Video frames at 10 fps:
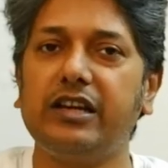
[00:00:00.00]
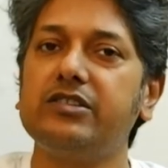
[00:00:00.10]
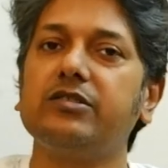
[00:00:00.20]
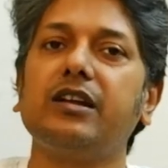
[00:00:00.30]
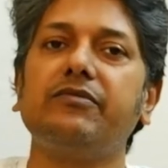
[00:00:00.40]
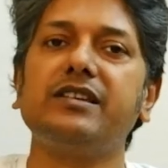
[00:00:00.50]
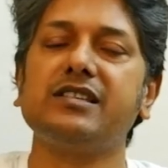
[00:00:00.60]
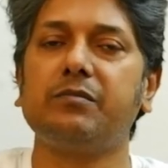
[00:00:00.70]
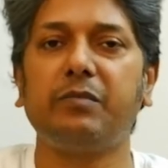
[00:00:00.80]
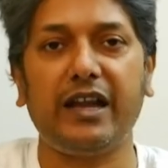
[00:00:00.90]
So
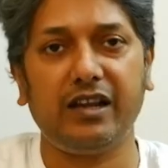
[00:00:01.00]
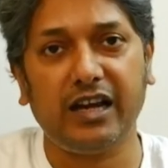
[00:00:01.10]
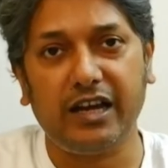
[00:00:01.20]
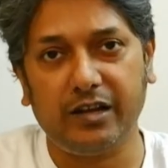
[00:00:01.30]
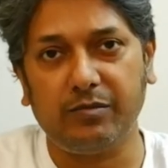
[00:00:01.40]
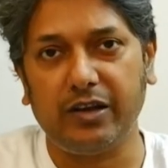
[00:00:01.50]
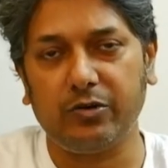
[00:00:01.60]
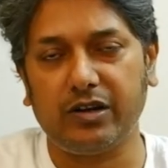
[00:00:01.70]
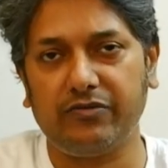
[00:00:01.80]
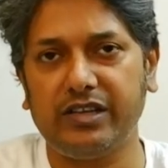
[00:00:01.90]
hagiographies are panegyric
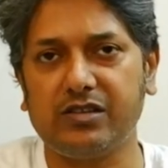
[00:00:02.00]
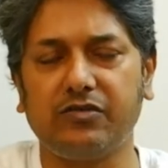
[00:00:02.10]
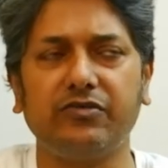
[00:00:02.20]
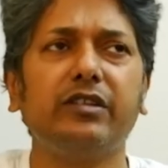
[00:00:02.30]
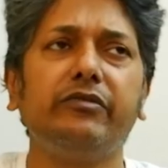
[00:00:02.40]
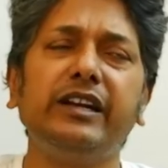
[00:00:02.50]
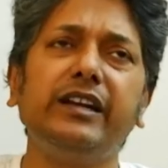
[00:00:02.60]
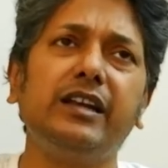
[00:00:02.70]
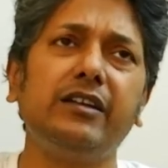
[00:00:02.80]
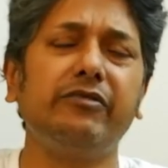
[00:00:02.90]
biographies of
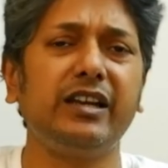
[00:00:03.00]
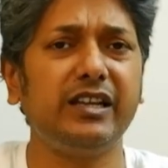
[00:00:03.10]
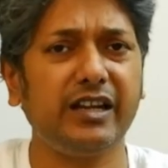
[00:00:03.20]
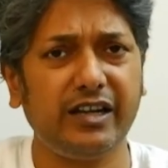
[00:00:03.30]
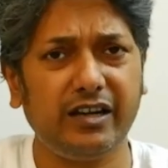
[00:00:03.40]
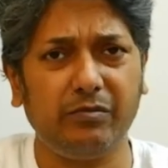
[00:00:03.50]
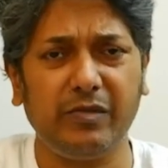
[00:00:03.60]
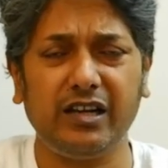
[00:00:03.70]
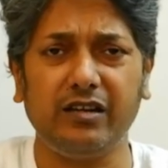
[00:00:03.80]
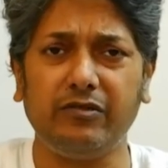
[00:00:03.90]
revered and venerated
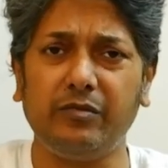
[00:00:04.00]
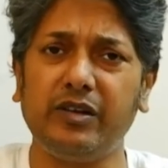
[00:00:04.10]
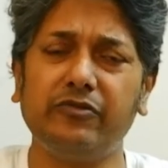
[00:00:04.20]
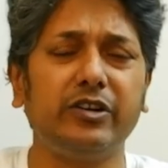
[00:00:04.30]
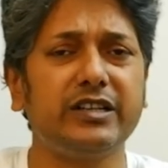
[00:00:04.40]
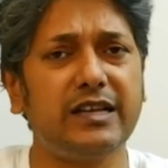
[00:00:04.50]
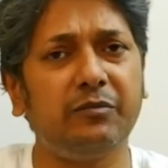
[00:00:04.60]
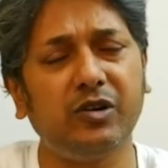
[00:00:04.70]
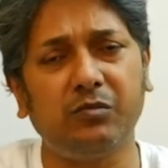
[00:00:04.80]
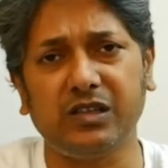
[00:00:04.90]
men and women. For
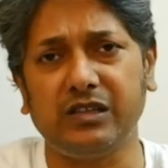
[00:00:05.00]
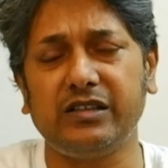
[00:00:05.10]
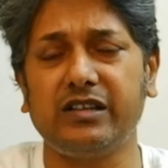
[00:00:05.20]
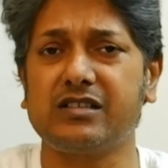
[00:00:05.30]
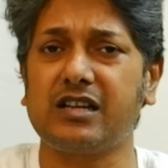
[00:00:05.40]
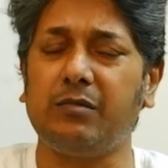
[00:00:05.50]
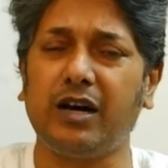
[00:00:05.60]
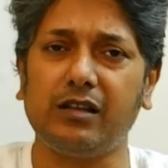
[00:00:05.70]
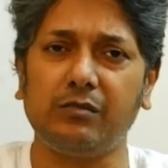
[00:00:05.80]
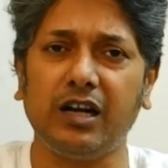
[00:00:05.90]
example, Mother Teresa,
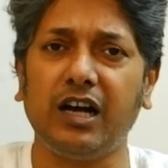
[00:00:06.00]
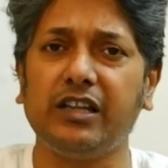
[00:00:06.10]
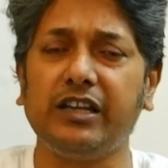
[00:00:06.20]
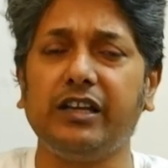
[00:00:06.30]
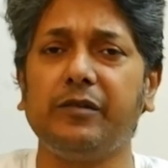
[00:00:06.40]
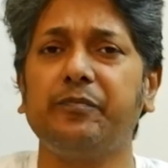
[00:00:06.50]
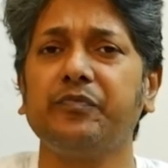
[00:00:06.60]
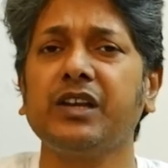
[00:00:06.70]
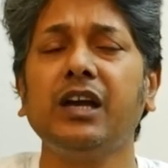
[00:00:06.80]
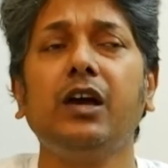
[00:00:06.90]
Mahatma Gandhi.
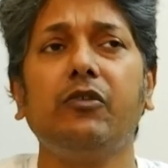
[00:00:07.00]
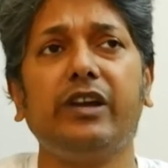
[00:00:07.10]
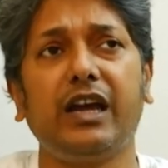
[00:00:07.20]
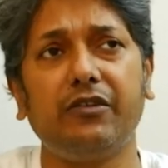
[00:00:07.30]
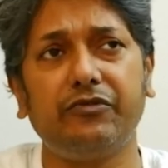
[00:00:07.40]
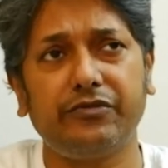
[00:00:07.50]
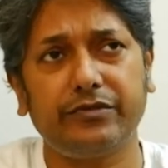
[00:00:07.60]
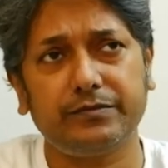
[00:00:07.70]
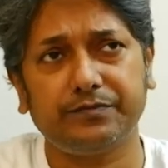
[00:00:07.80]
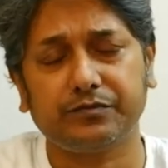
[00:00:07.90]
We
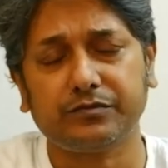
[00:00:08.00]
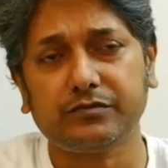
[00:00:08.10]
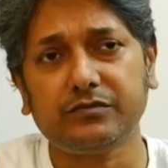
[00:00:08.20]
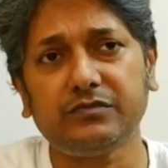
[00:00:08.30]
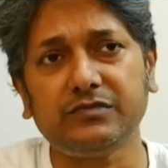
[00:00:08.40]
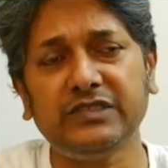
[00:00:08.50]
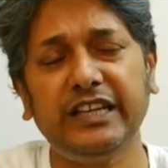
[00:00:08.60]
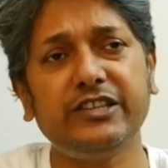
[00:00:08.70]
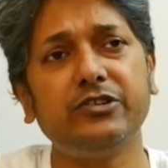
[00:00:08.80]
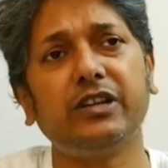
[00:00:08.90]
have
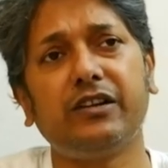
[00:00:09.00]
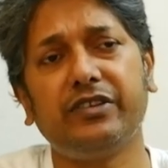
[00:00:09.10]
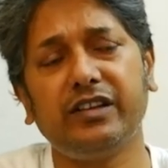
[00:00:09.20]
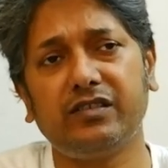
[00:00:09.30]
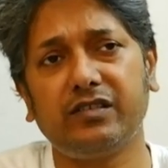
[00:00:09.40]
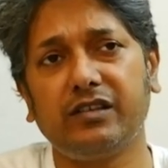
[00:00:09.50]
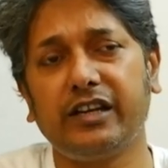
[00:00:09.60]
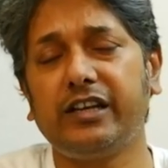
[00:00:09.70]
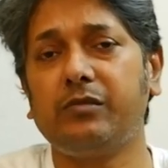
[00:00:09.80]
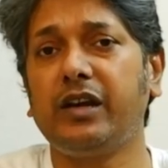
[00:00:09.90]

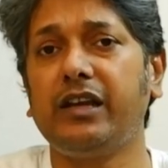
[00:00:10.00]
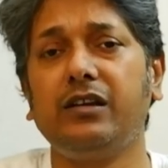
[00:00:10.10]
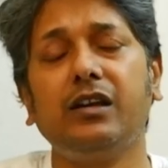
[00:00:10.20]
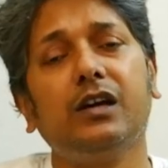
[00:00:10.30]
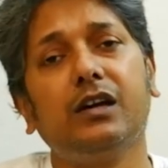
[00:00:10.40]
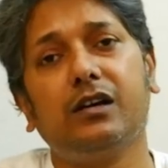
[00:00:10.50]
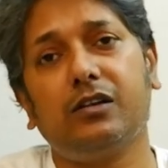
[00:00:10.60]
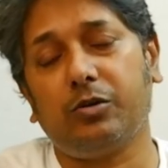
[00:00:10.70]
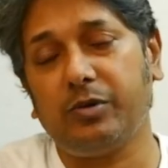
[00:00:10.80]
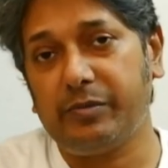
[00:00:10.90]
hagiographies written by
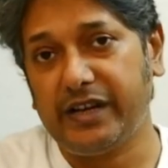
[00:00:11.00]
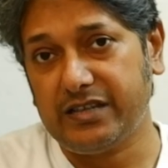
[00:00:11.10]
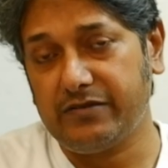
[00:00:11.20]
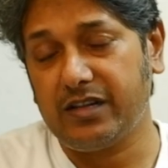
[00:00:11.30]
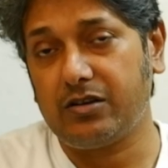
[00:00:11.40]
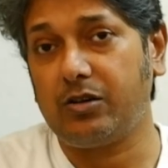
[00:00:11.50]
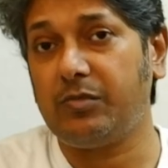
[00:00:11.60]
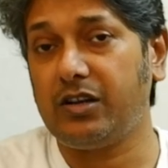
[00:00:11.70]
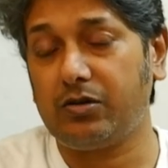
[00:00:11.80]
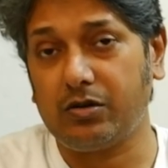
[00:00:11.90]
a Nobel Prize winner
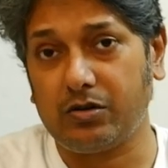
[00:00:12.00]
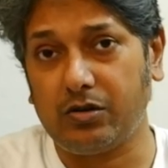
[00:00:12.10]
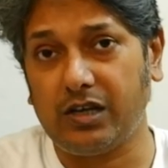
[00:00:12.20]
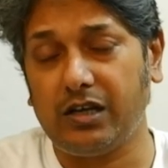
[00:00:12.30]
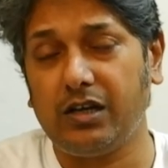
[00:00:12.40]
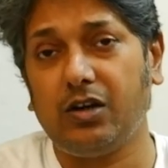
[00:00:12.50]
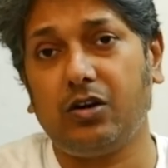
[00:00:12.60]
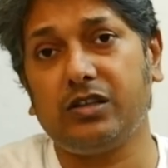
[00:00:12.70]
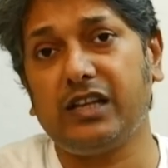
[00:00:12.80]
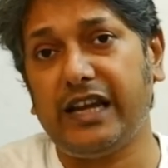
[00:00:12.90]
Rolla
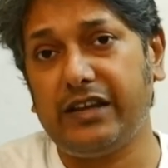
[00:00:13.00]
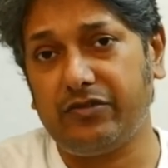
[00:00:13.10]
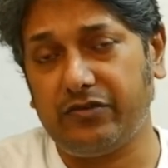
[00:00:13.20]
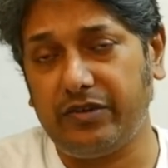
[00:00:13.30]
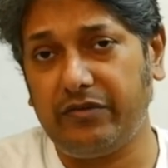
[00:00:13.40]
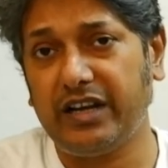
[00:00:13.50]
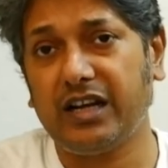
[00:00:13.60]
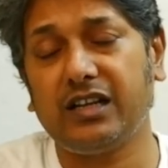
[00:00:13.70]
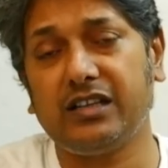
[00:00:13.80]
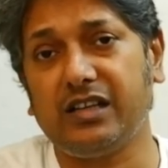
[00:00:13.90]
on the life of
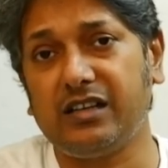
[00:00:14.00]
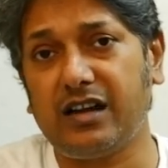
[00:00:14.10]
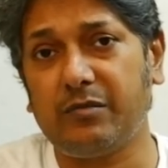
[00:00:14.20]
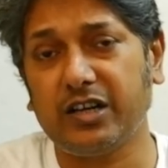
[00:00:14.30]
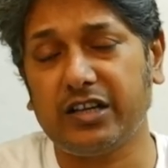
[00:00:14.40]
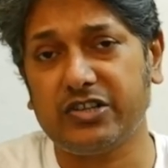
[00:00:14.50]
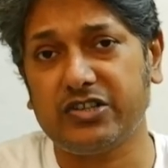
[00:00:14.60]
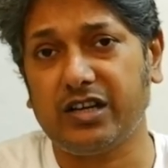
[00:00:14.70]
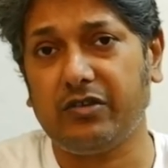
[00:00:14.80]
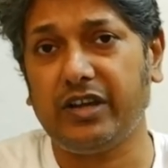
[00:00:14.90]
Vivekananda and
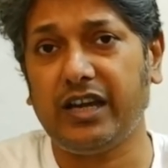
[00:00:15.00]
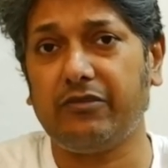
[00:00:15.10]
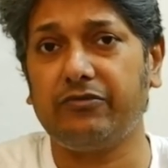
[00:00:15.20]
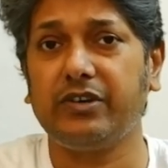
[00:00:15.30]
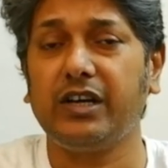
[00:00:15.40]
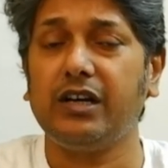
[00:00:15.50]
Ramakrishna. We have